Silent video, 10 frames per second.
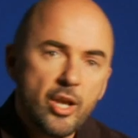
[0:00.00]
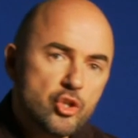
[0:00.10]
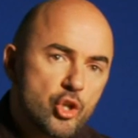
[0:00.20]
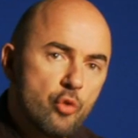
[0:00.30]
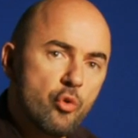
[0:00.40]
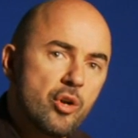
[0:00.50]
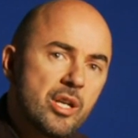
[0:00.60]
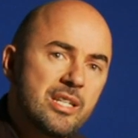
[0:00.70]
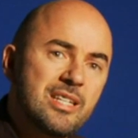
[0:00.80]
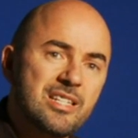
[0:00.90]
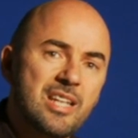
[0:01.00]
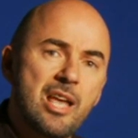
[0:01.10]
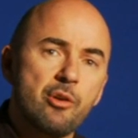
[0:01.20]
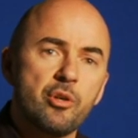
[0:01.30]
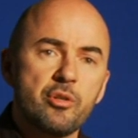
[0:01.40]
Two wrongly
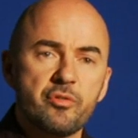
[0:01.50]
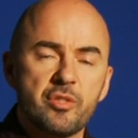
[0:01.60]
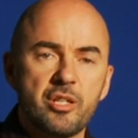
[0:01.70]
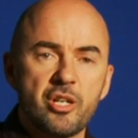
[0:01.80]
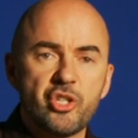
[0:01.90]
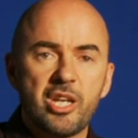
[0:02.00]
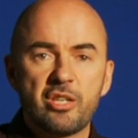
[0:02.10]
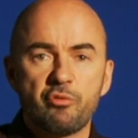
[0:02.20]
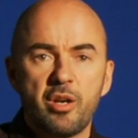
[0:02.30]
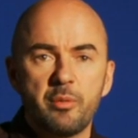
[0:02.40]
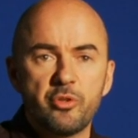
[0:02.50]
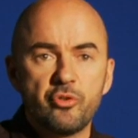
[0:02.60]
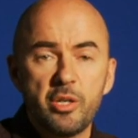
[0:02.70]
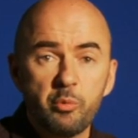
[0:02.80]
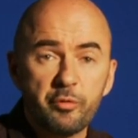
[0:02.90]
disallowed goals for the Dutch against Real
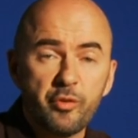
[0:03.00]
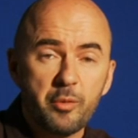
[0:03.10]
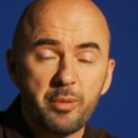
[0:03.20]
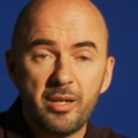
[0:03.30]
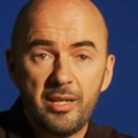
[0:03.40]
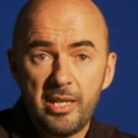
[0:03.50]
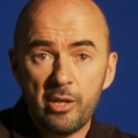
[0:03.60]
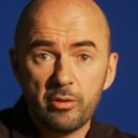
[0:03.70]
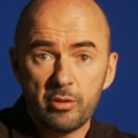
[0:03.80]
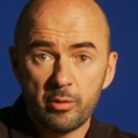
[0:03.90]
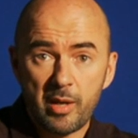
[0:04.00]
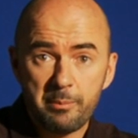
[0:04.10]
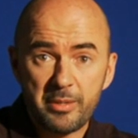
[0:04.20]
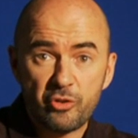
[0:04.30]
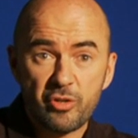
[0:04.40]
Madrid were followed by Lyon, who had
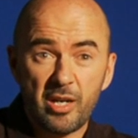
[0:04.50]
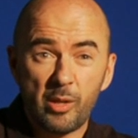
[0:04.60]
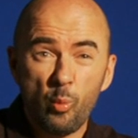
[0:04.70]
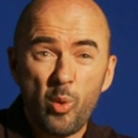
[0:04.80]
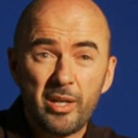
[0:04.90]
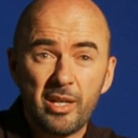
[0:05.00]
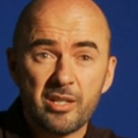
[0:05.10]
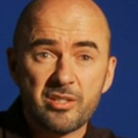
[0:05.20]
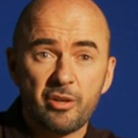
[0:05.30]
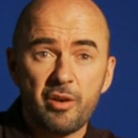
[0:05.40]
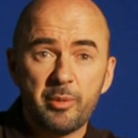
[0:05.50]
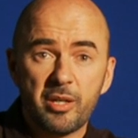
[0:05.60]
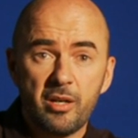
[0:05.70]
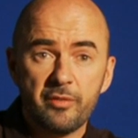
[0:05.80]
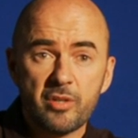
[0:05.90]
been trailing 1-0 in Zagreb at
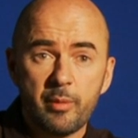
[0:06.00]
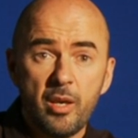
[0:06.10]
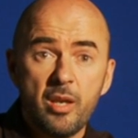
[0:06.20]
halftime,